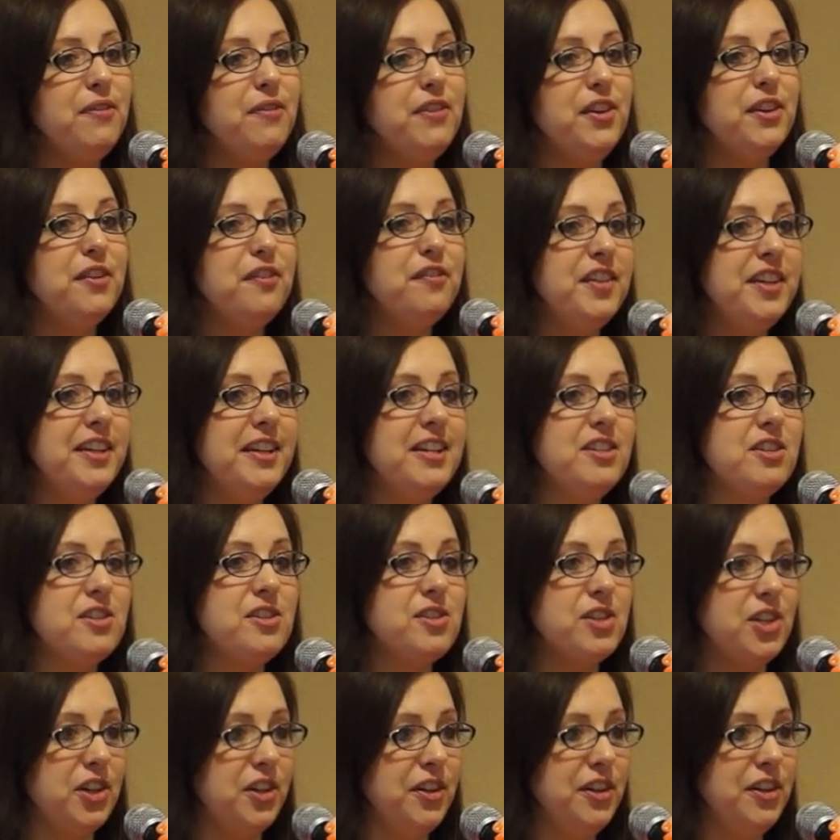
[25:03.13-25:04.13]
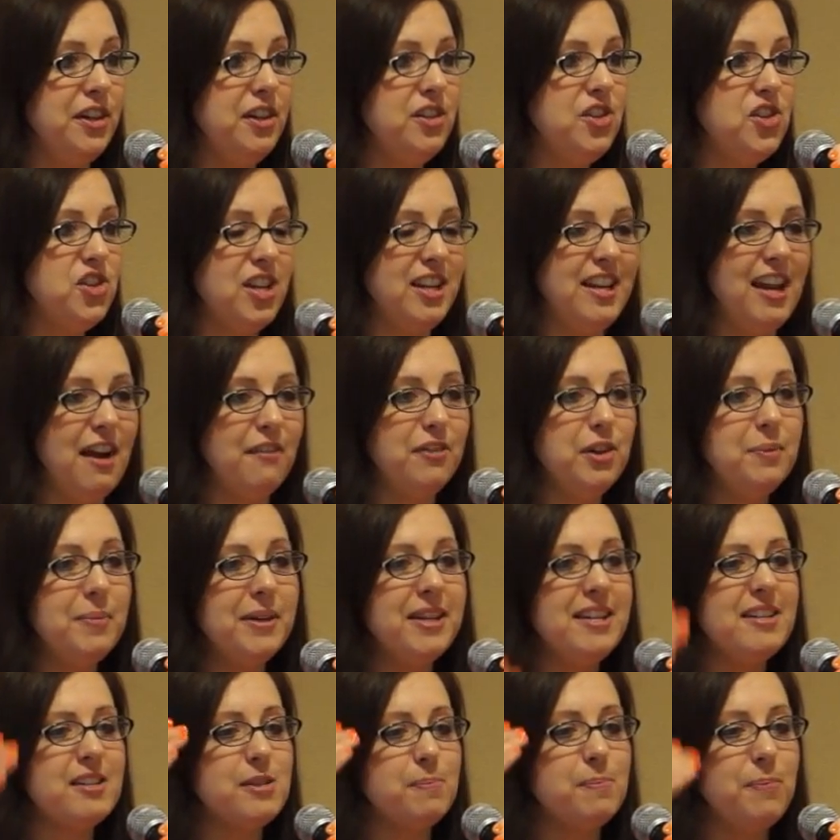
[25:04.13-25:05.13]
If you're feeling discouraged and
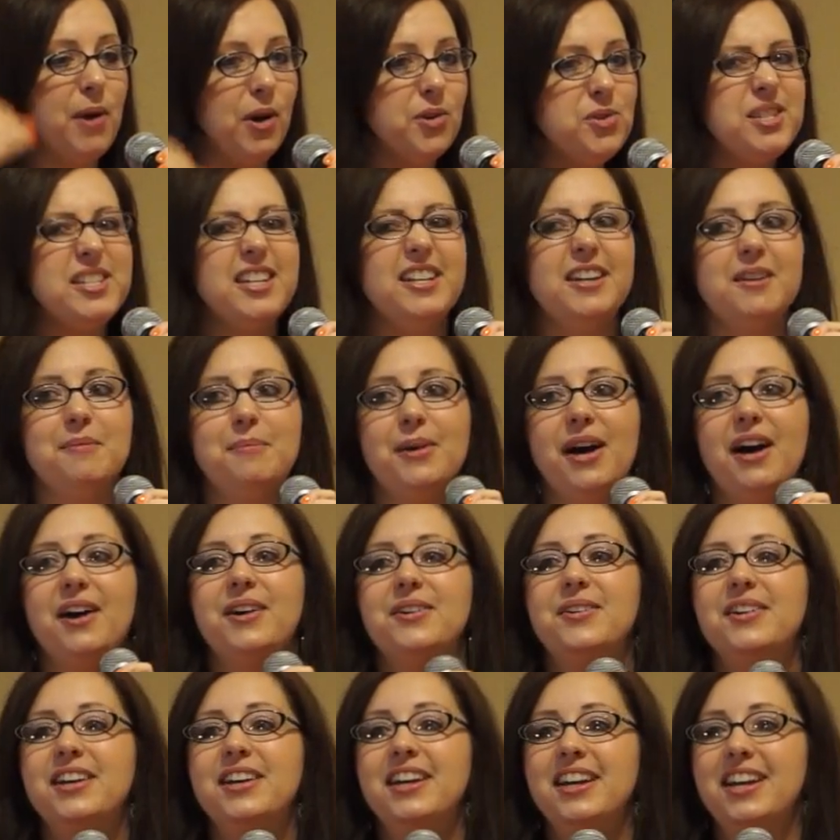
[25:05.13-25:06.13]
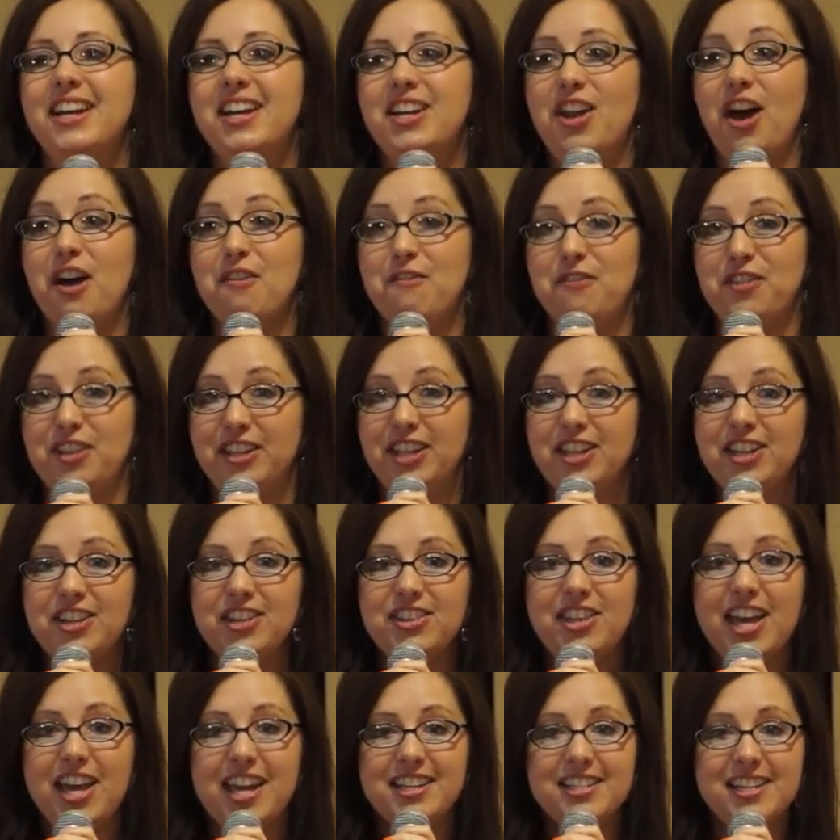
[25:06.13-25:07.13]
everybody is posting about not feeling
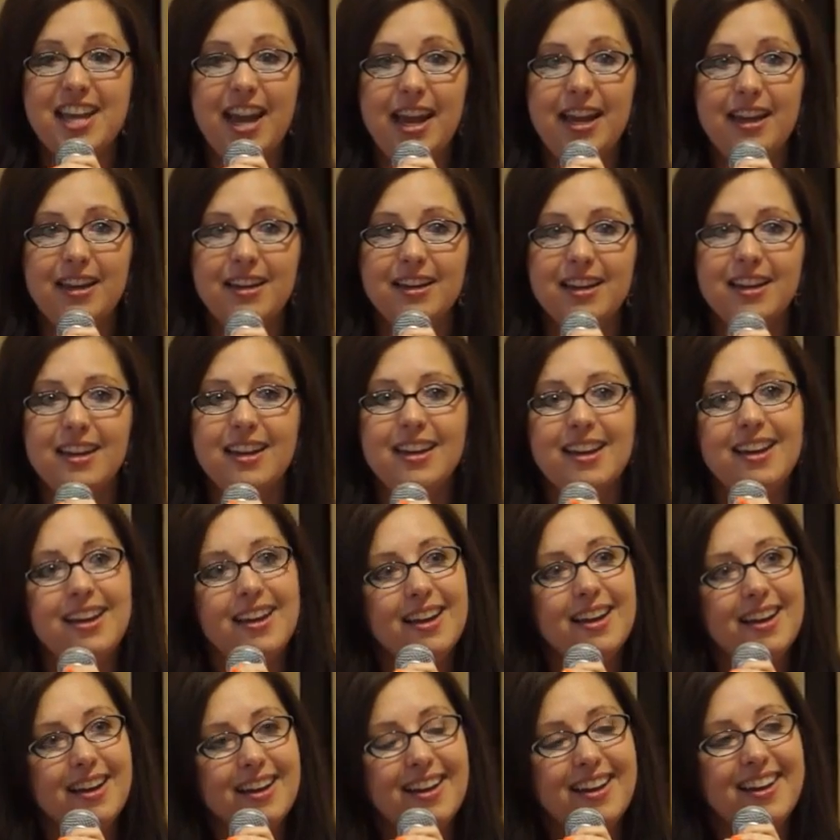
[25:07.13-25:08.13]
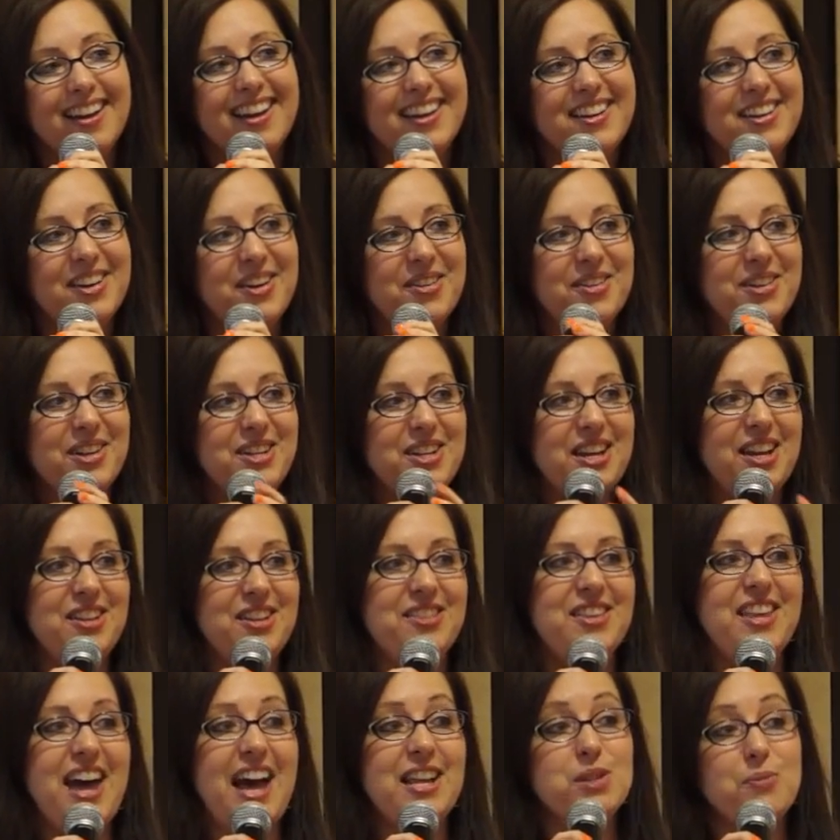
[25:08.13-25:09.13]
good that day, You know,
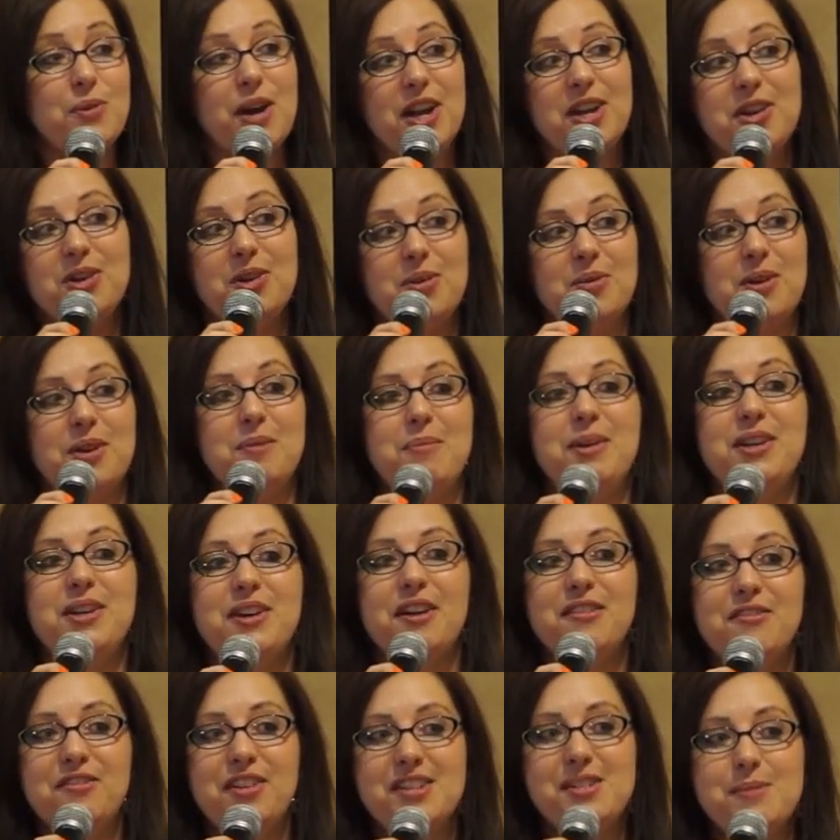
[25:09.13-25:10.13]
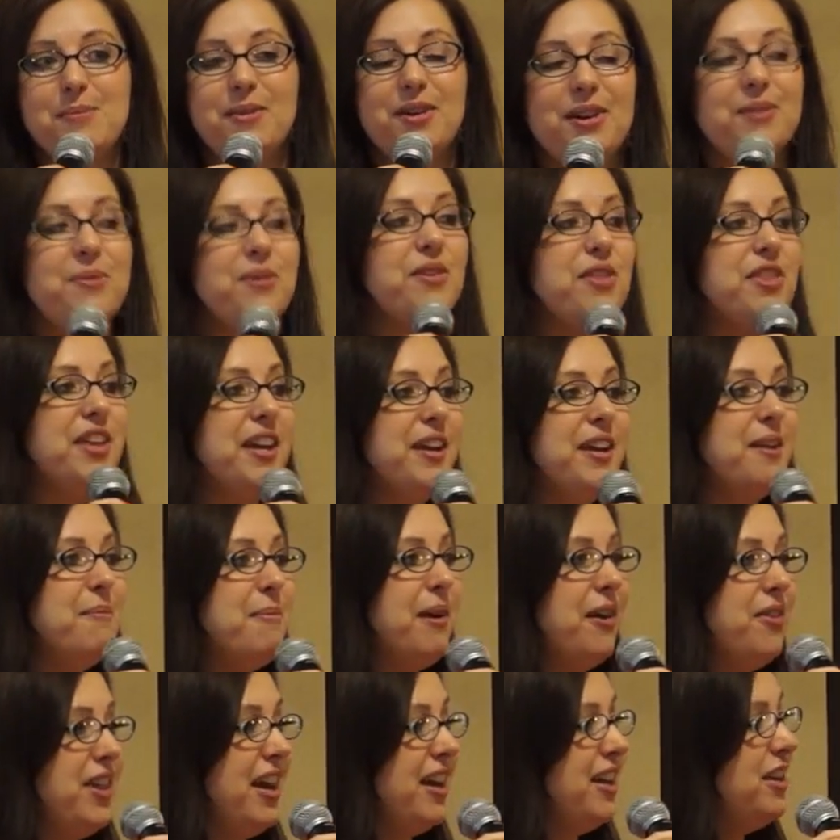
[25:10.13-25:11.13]
and that's why you don't want to be on Facebook? Well, think
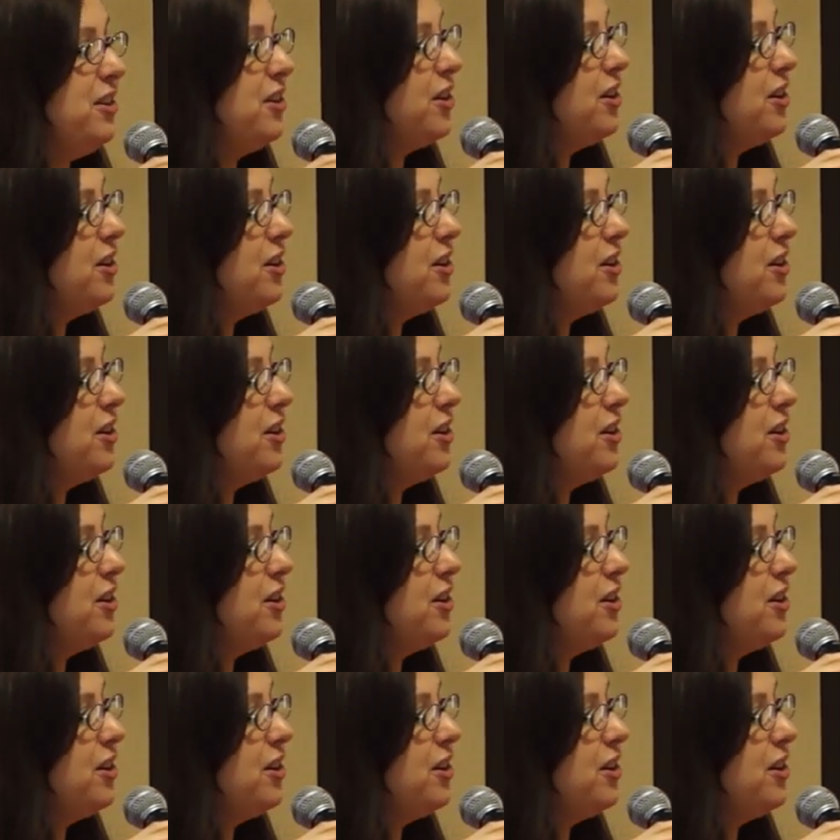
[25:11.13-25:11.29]
about that.